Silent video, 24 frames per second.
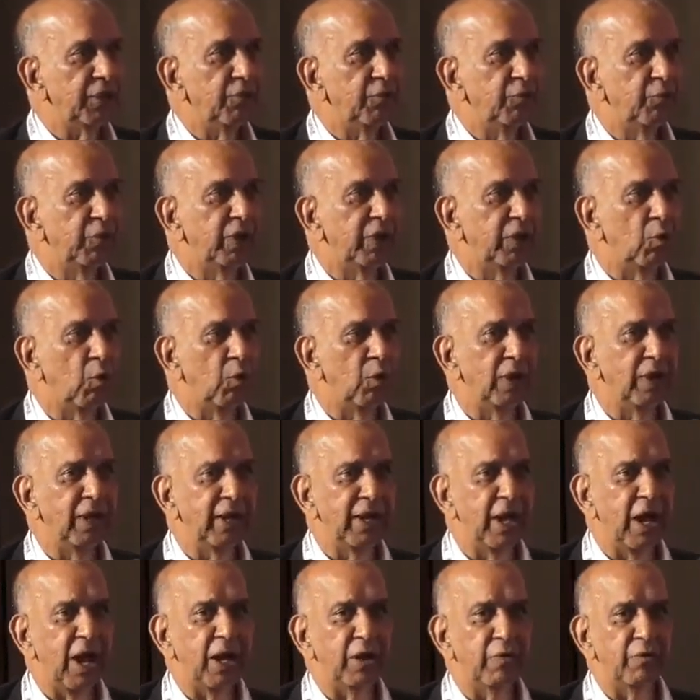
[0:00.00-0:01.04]
We are only
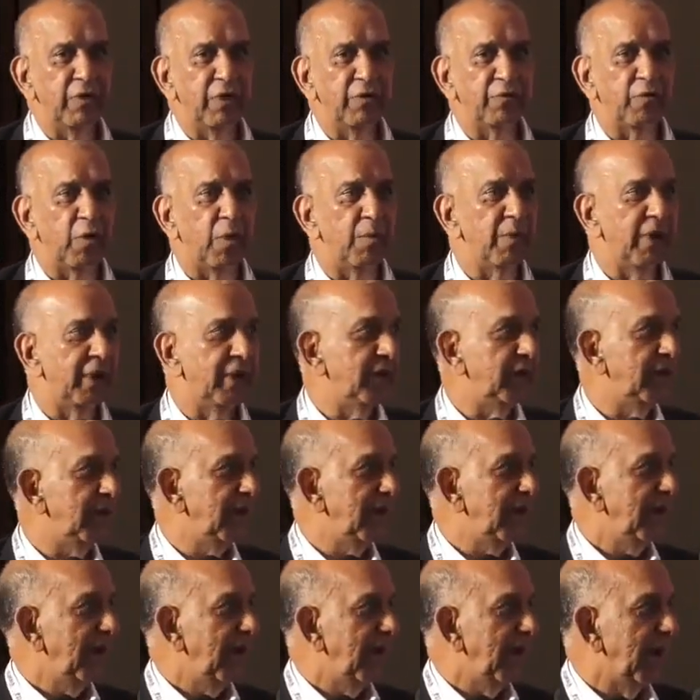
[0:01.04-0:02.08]
an hour away from here,
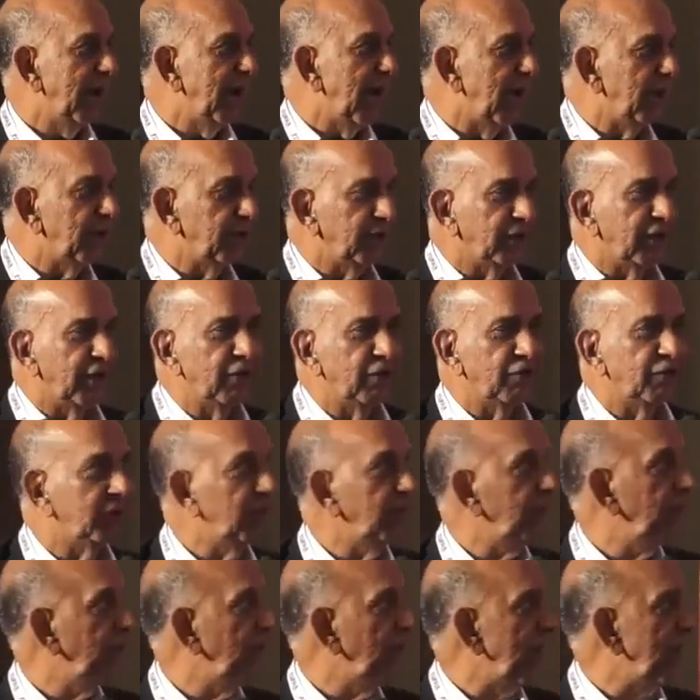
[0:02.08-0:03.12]
and I think
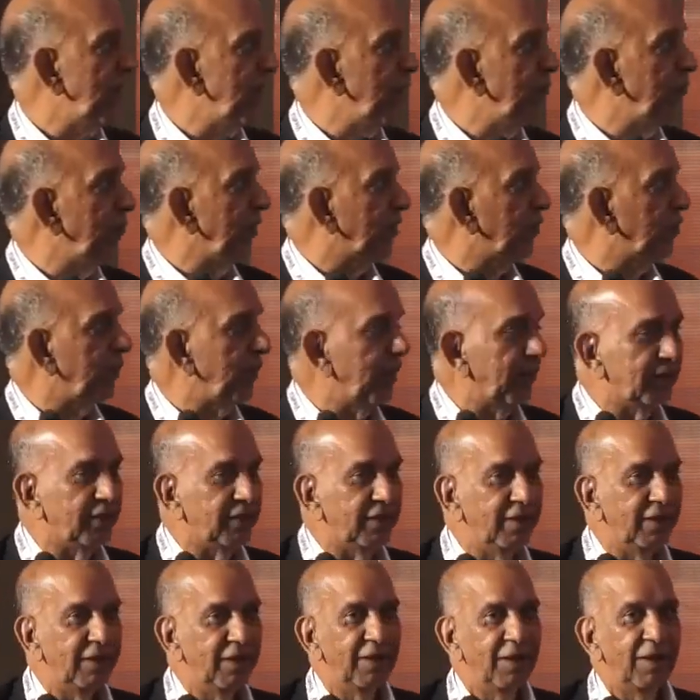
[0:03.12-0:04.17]
one day we expect
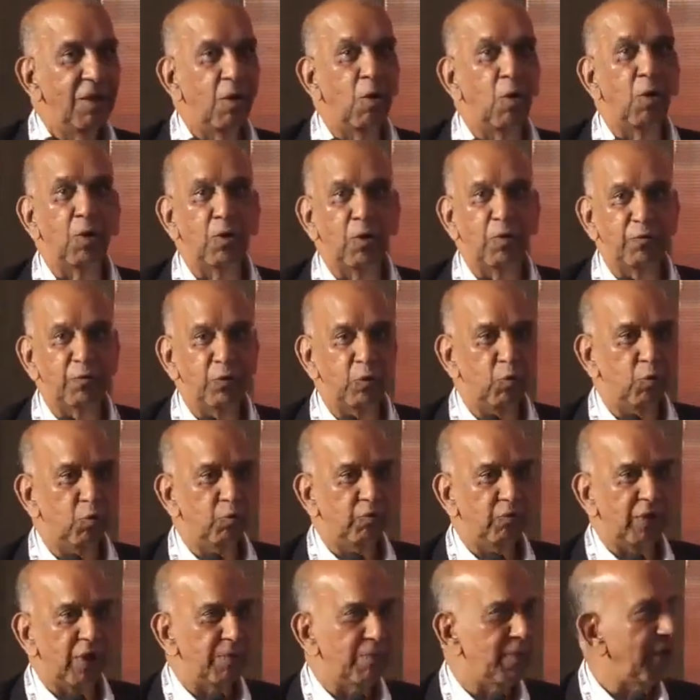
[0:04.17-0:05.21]
all of you,
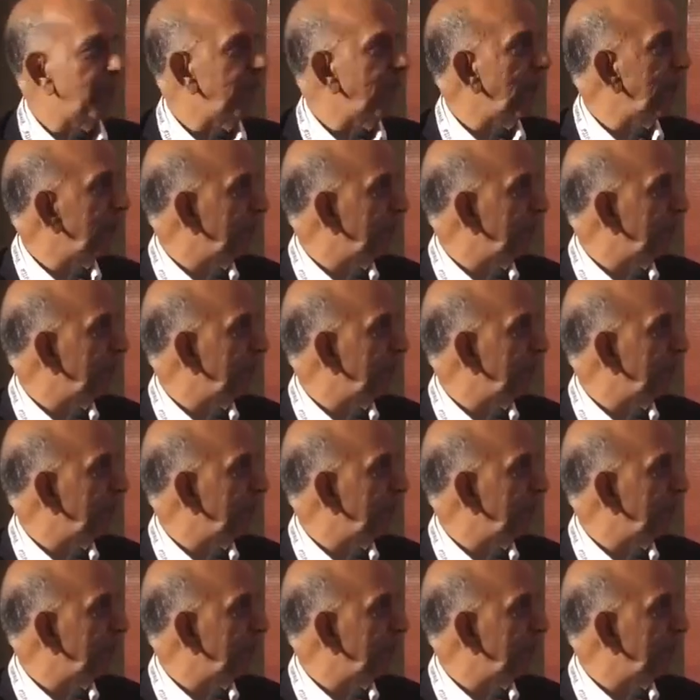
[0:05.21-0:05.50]
one by one,